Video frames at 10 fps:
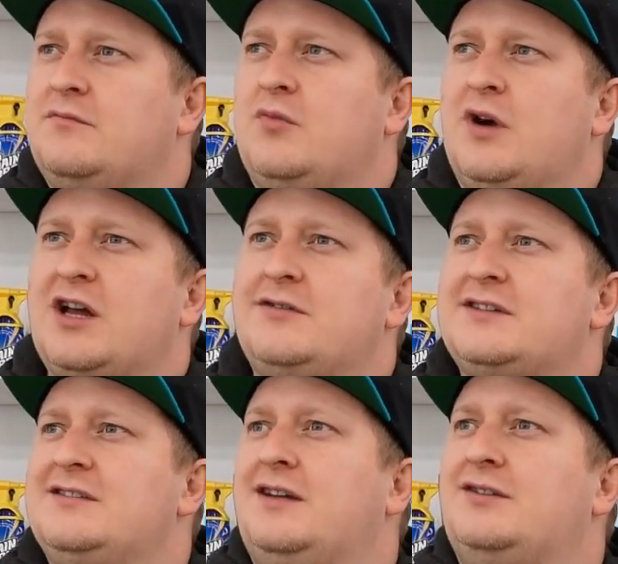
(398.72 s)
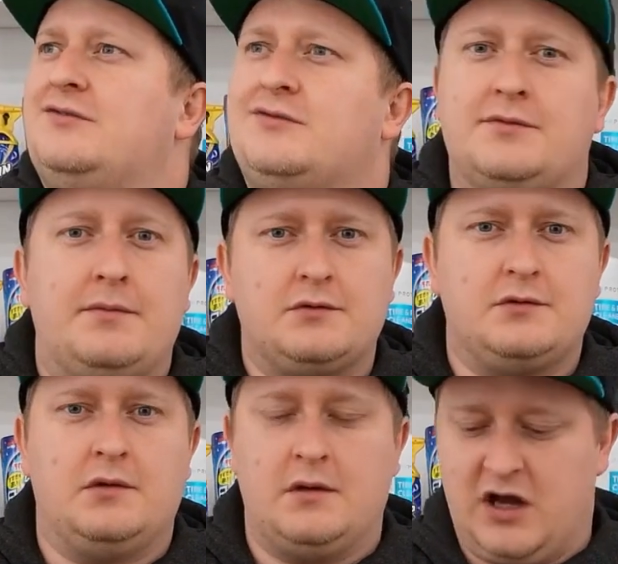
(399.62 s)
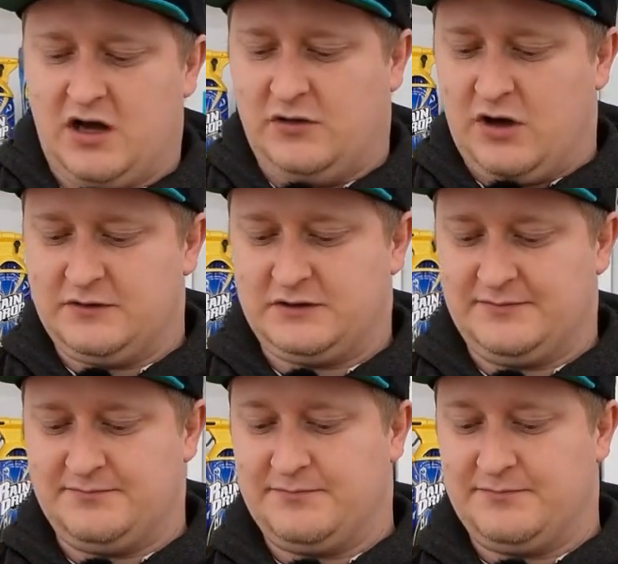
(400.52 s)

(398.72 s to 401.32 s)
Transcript: What else is there? Kart drivers.